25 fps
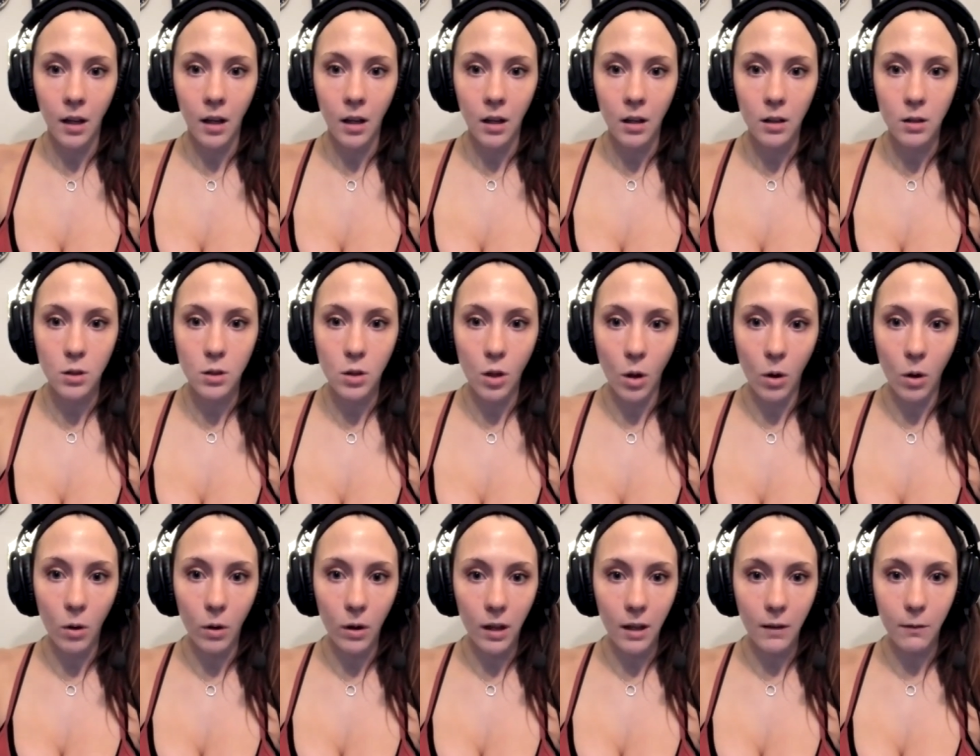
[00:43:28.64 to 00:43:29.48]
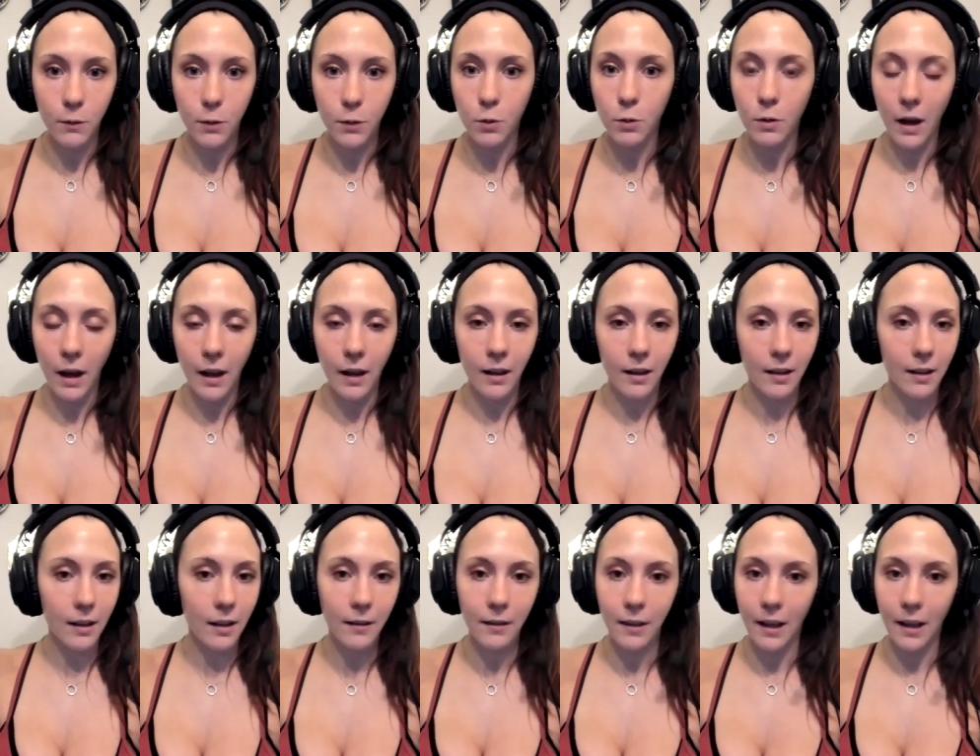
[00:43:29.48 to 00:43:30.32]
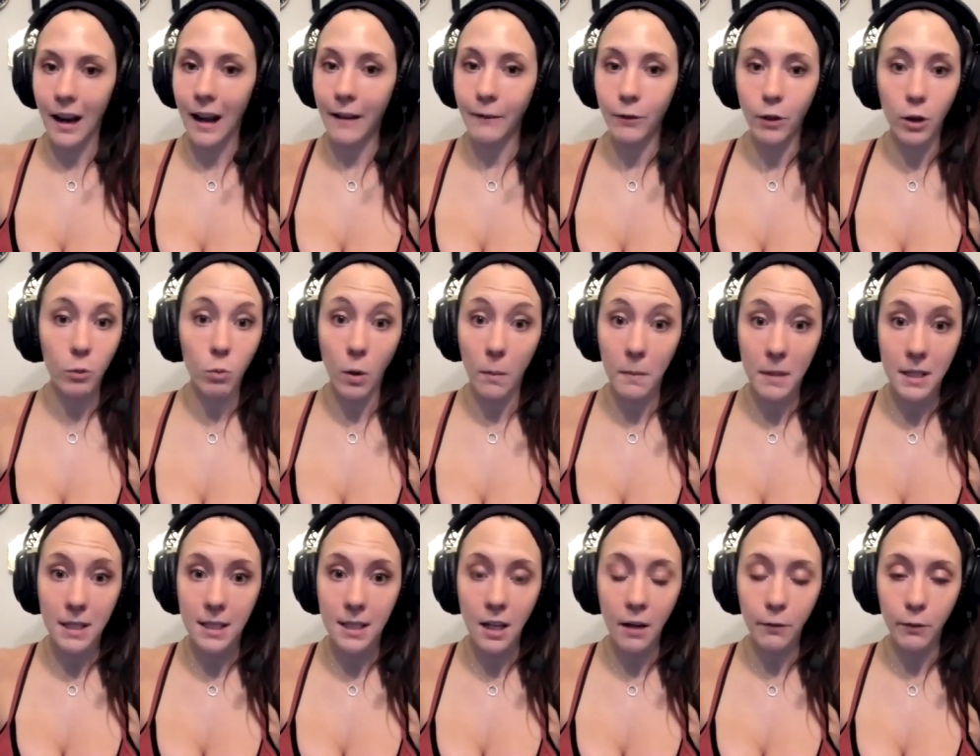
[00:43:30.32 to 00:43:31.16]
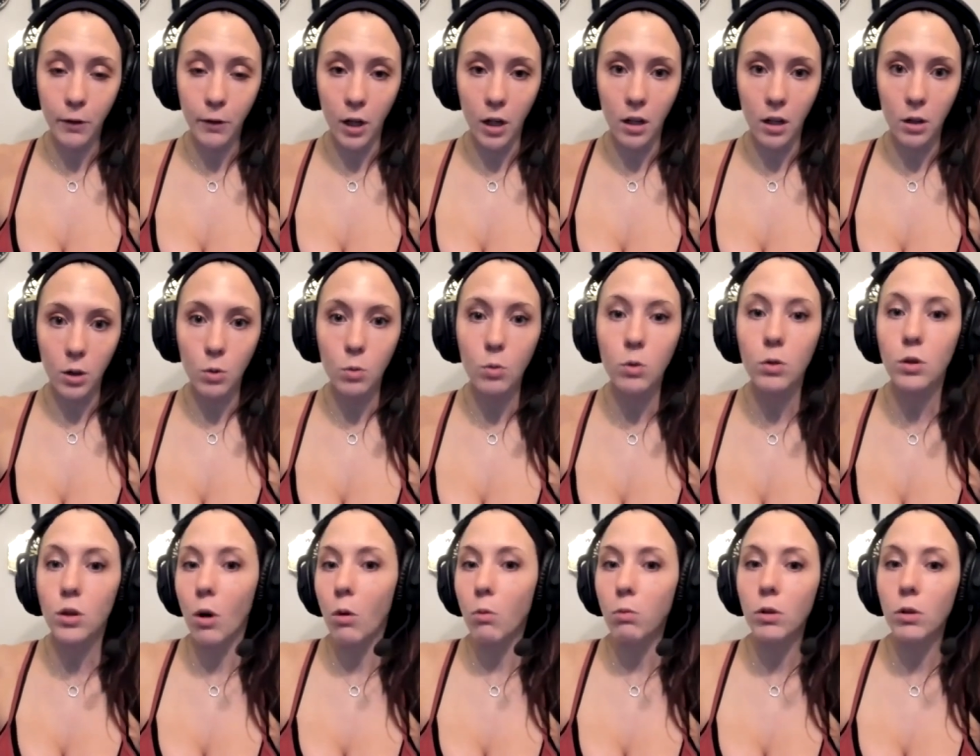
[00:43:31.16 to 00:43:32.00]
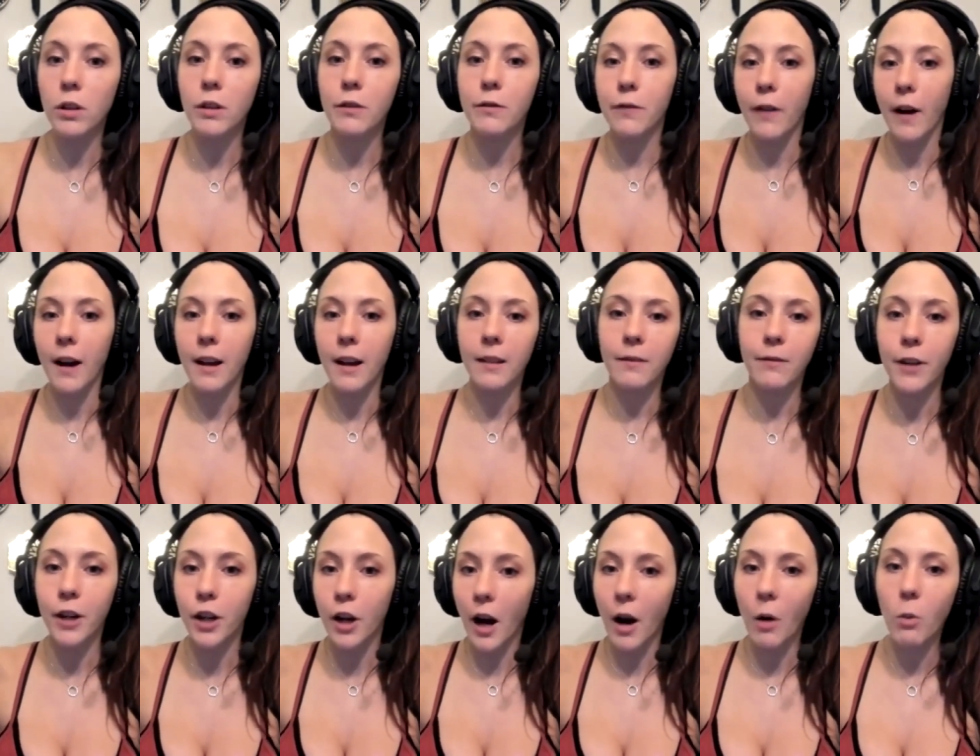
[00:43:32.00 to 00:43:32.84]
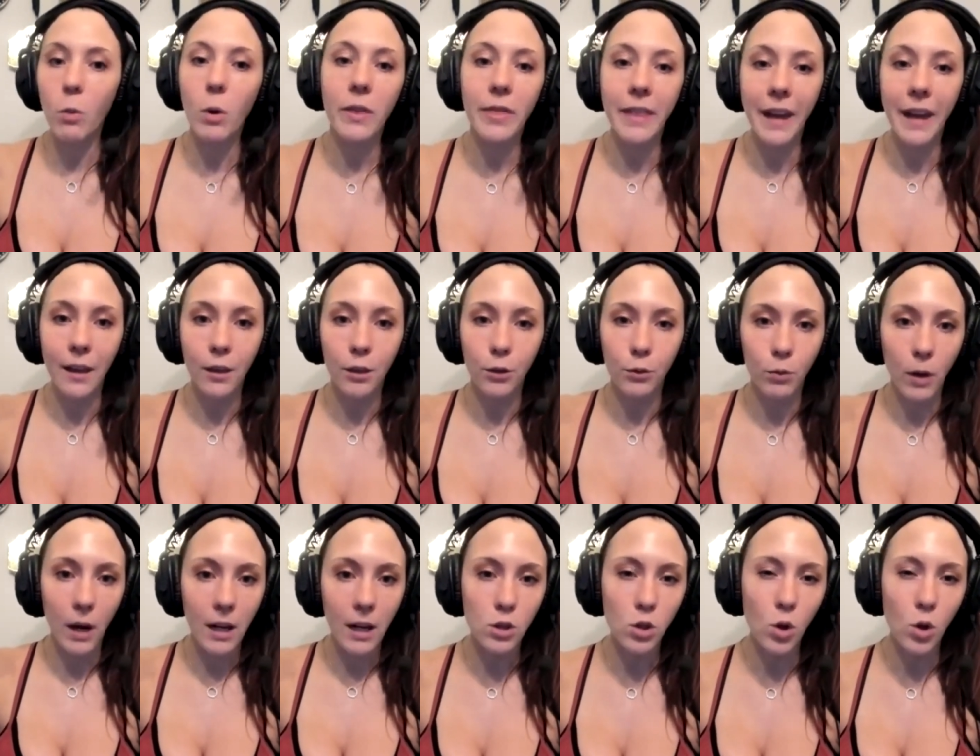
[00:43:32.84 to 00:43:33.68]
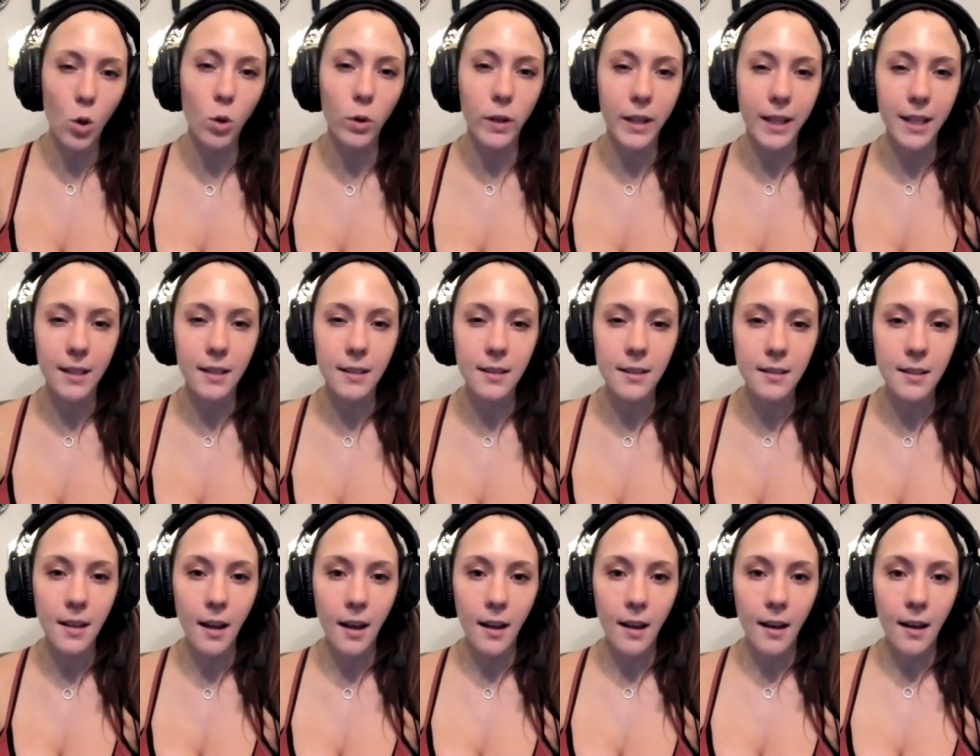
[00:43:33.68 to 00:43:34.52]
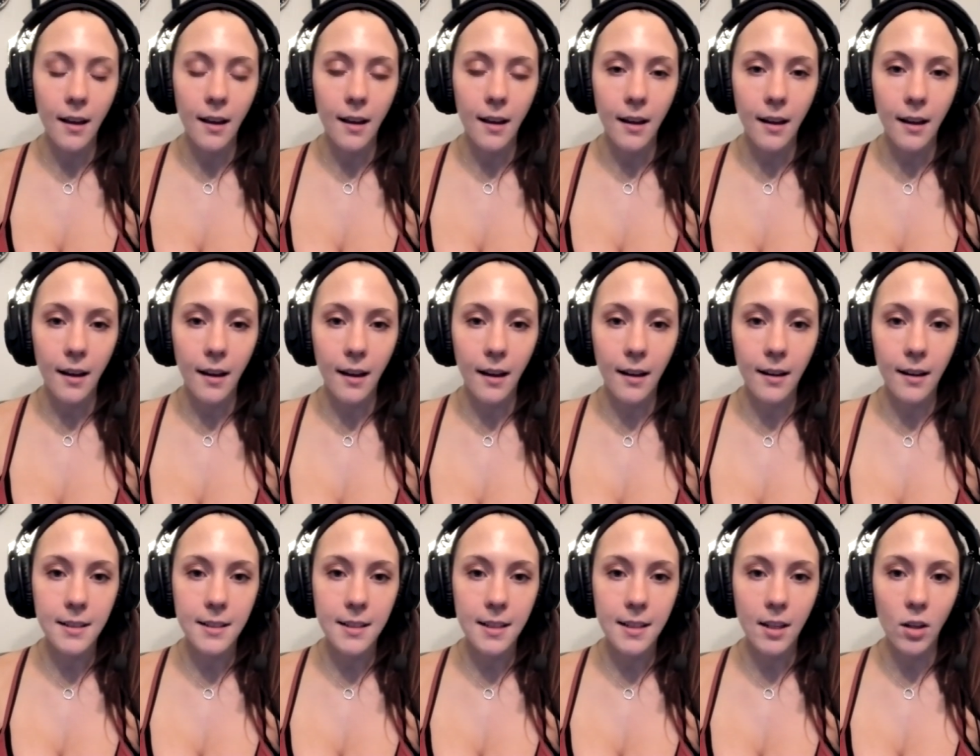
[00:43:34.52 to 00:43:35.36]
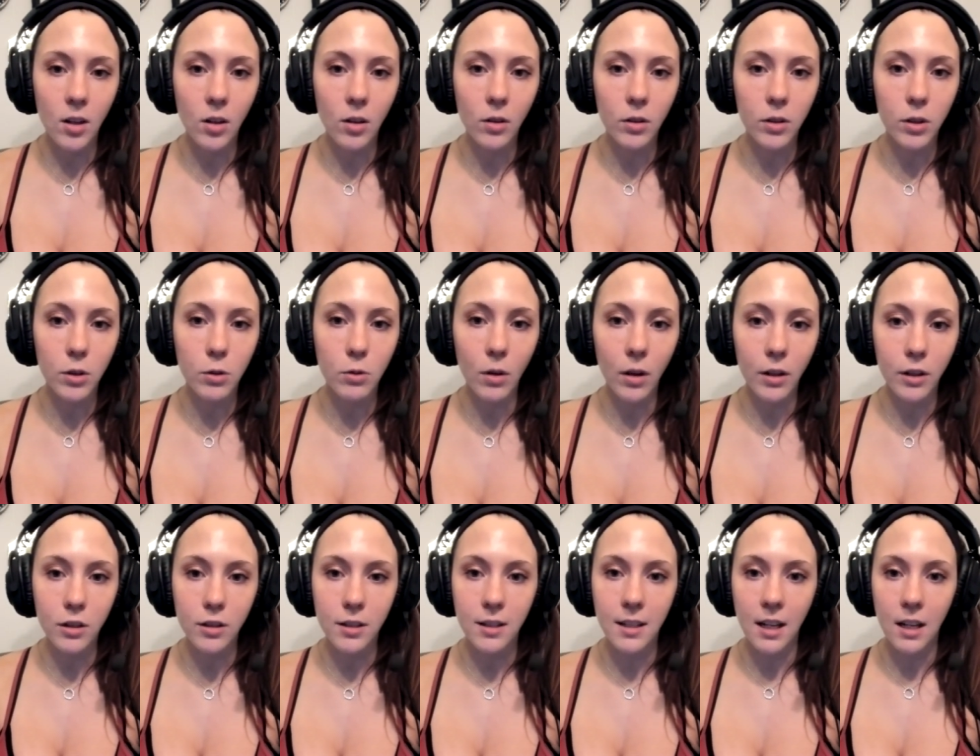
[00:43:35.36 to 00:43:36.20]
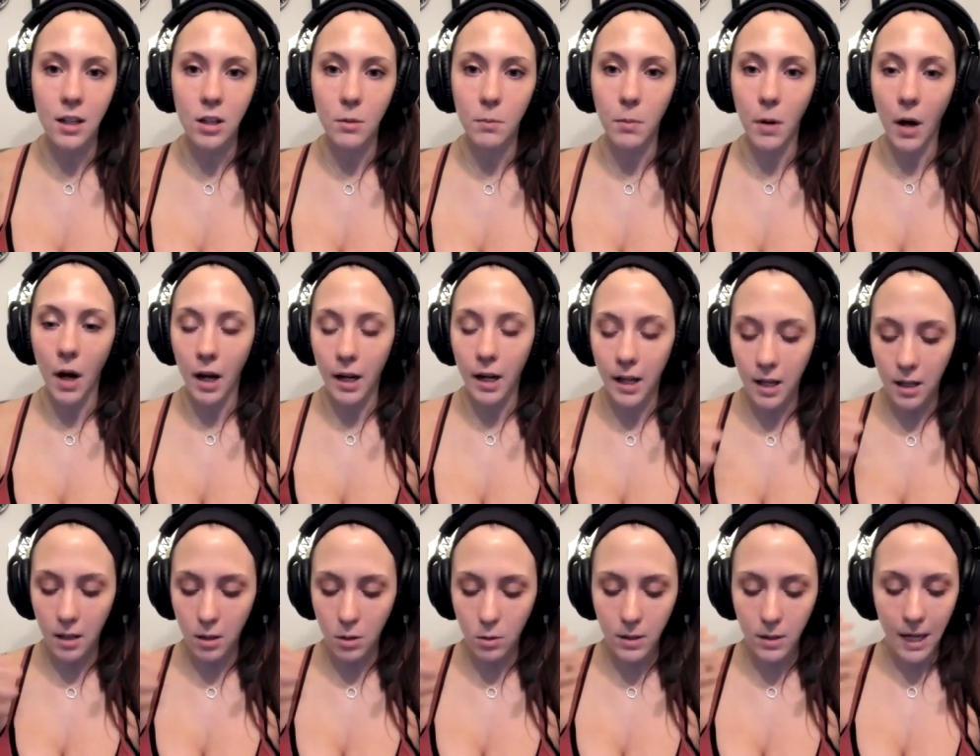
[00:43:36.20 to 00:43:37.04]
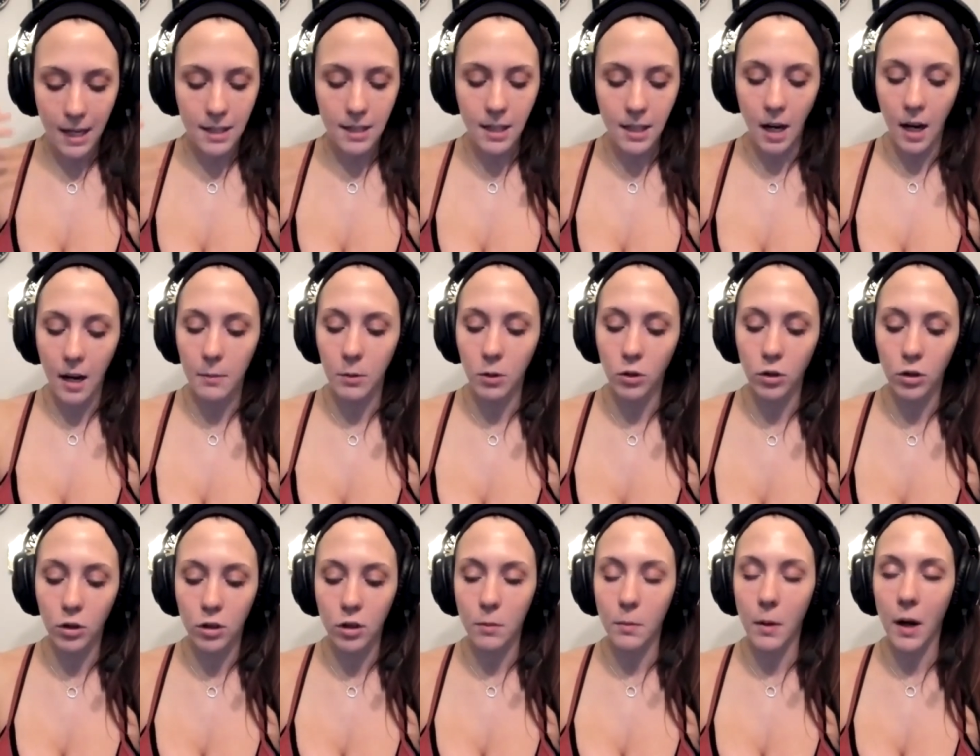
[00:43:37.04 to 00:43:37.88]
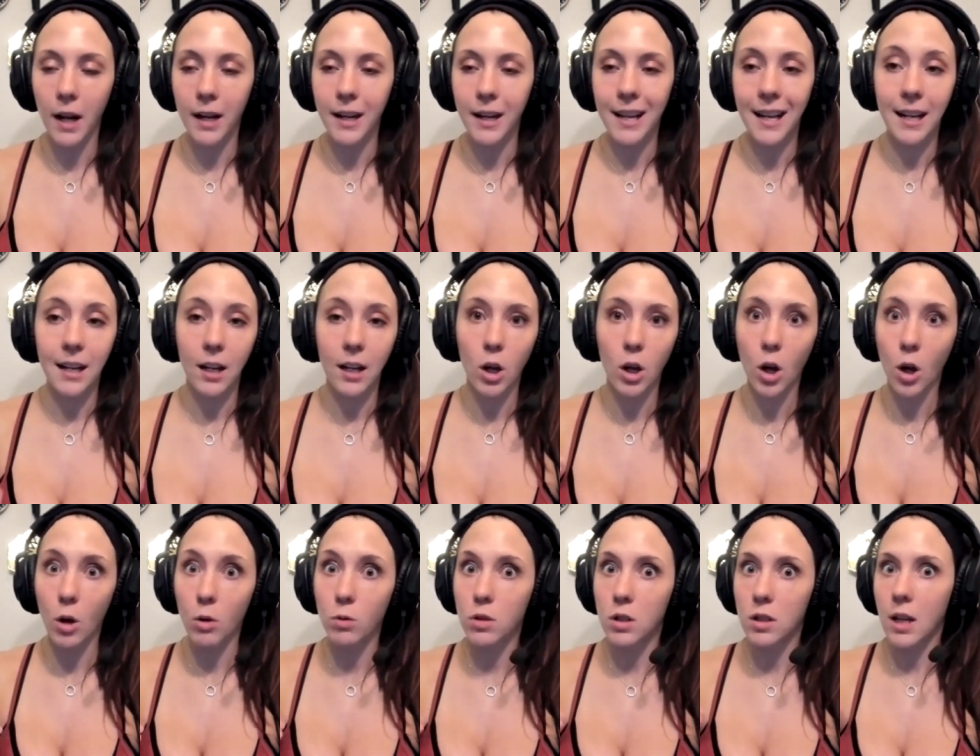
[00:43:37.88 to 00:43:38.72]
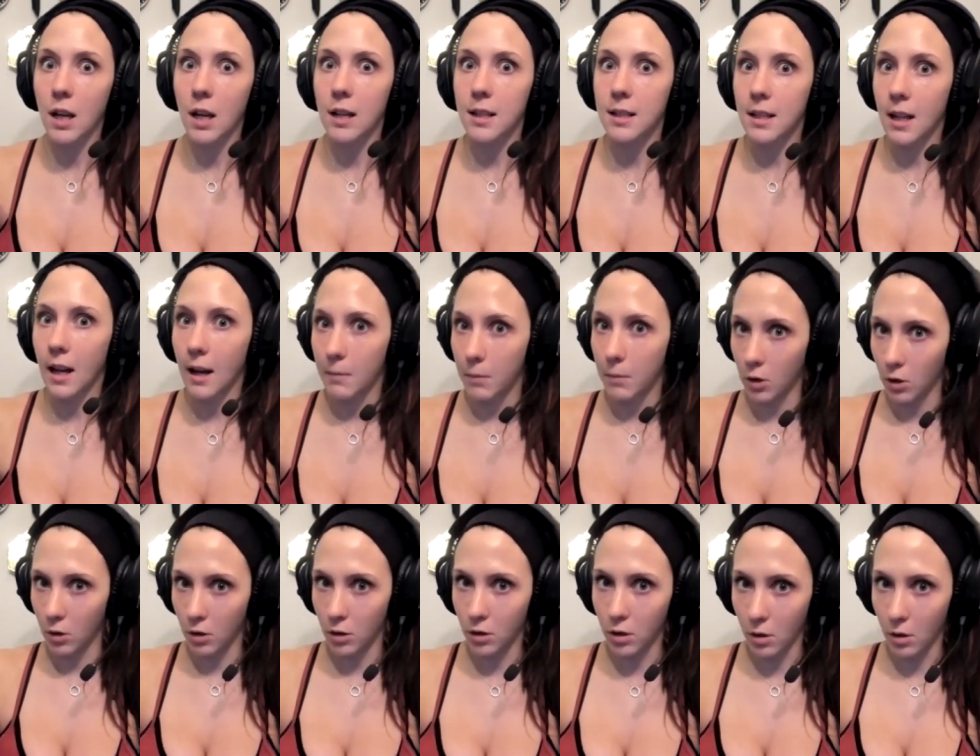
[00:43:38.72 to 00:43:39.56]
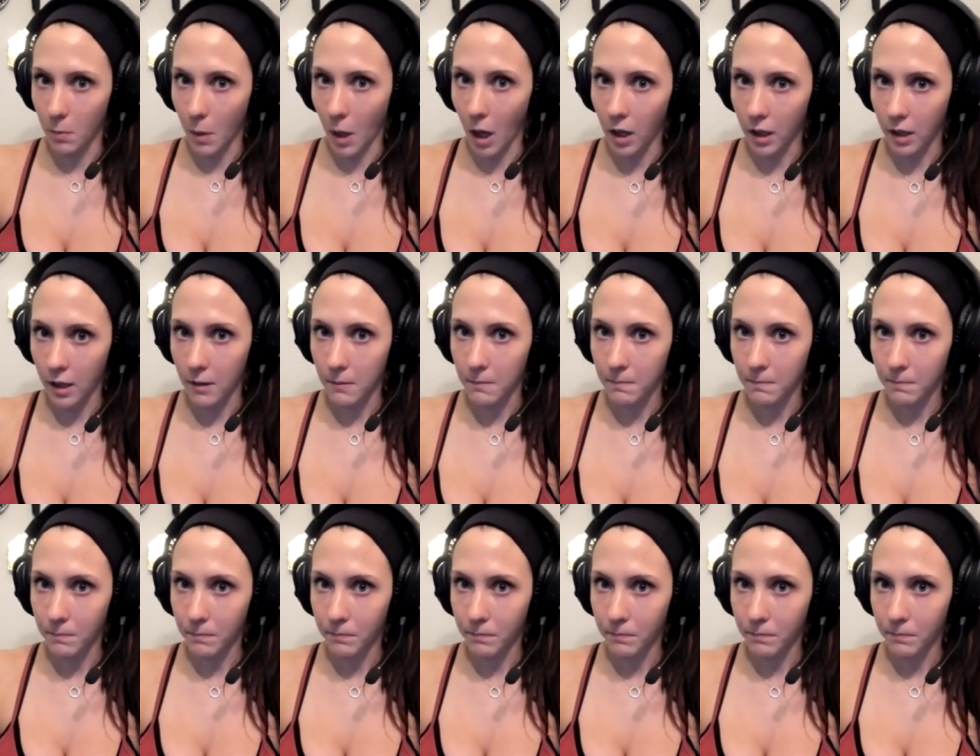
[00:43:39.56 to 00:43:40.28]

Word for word: Yep. So if you and every woman's different, you don't really find figure out what that threshold is until you understand your body and you take time to learn your body, and a coach takes time to learn your body.